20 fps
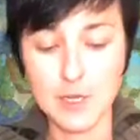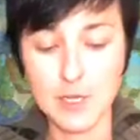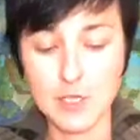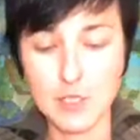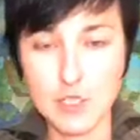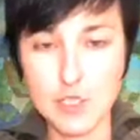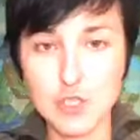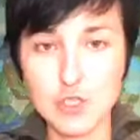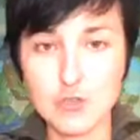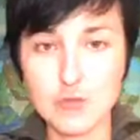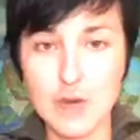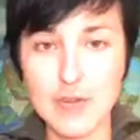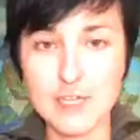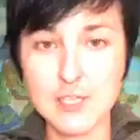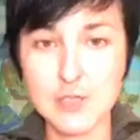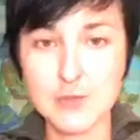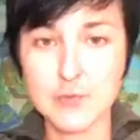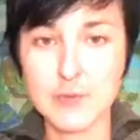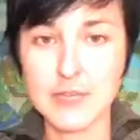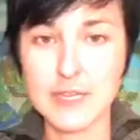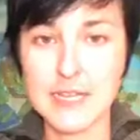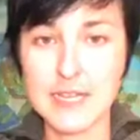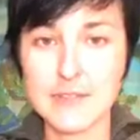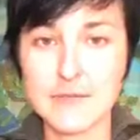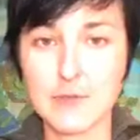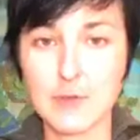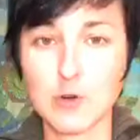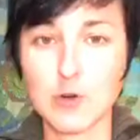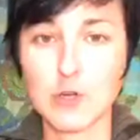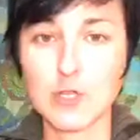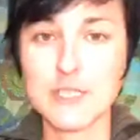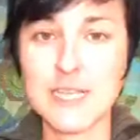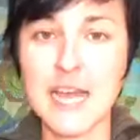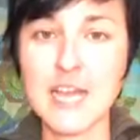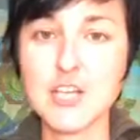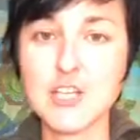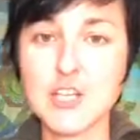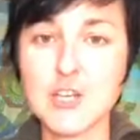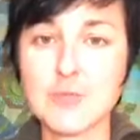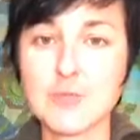stress relief or
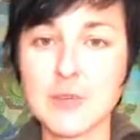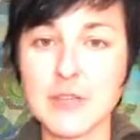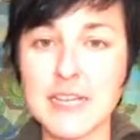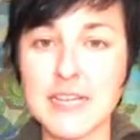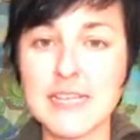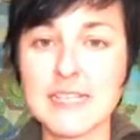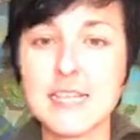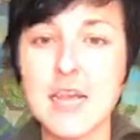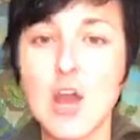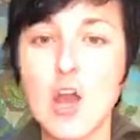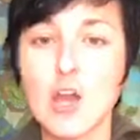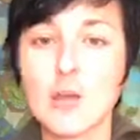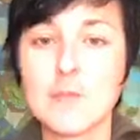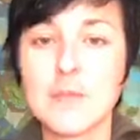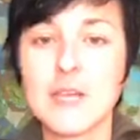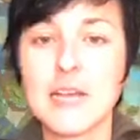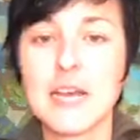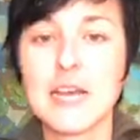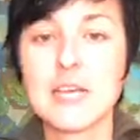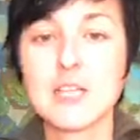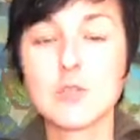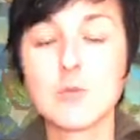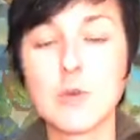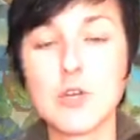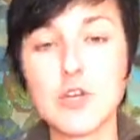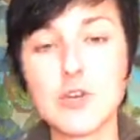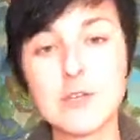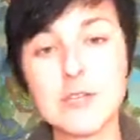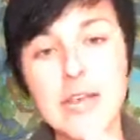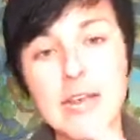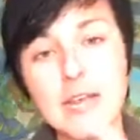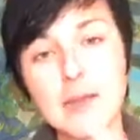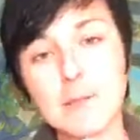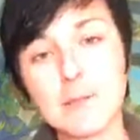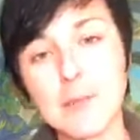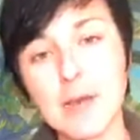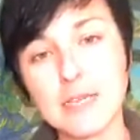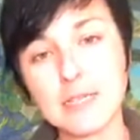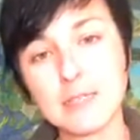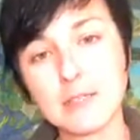tension release, because when you take a
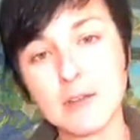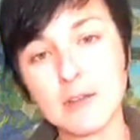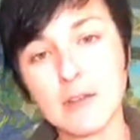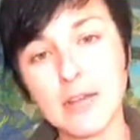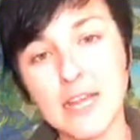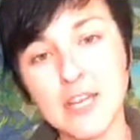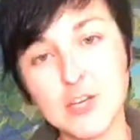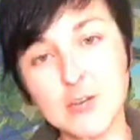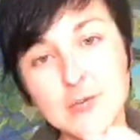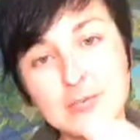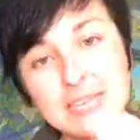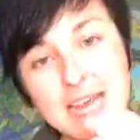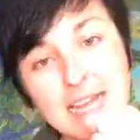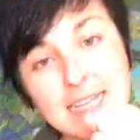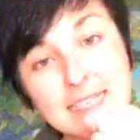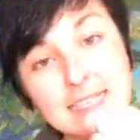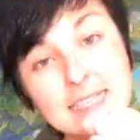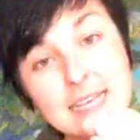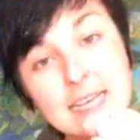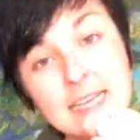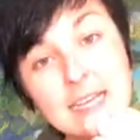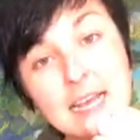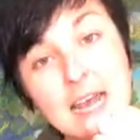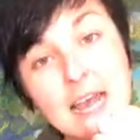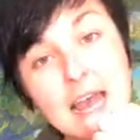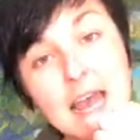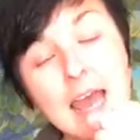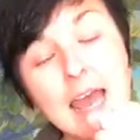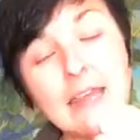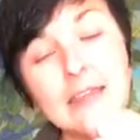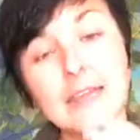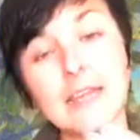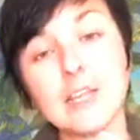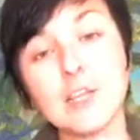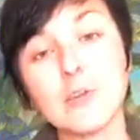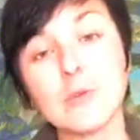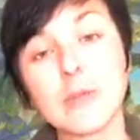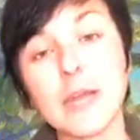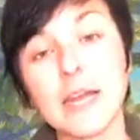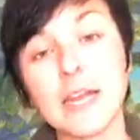muscle and you tense it and then
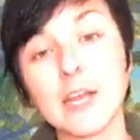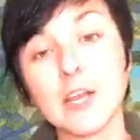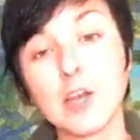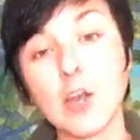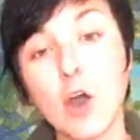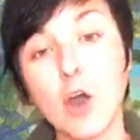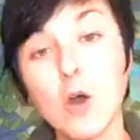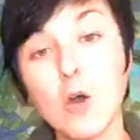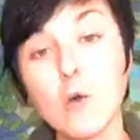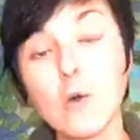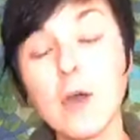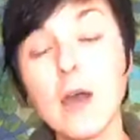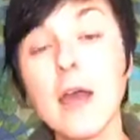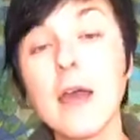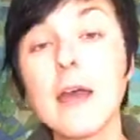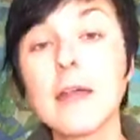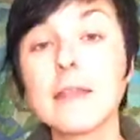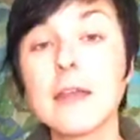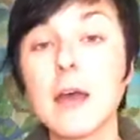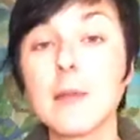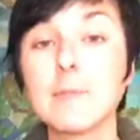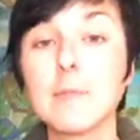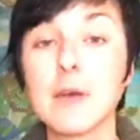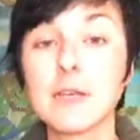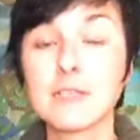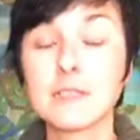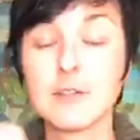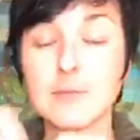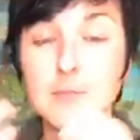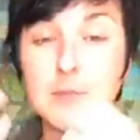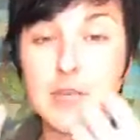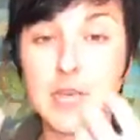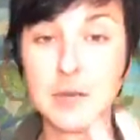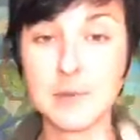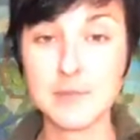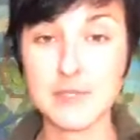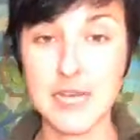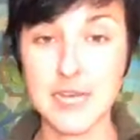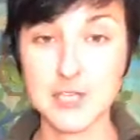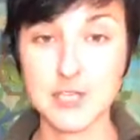you let it go, that muscle
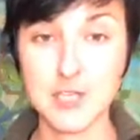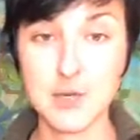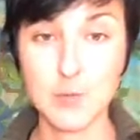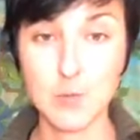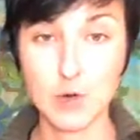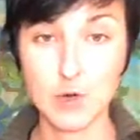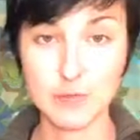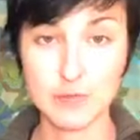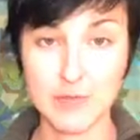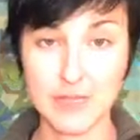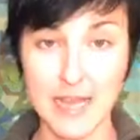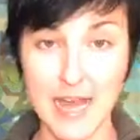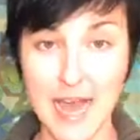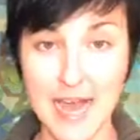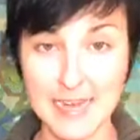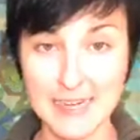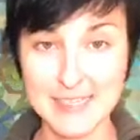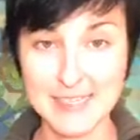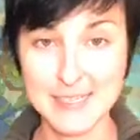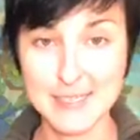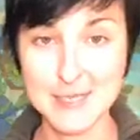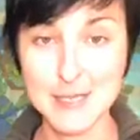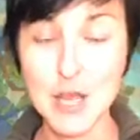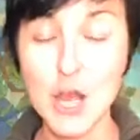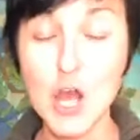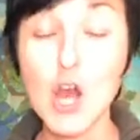becomes actually more relaxed.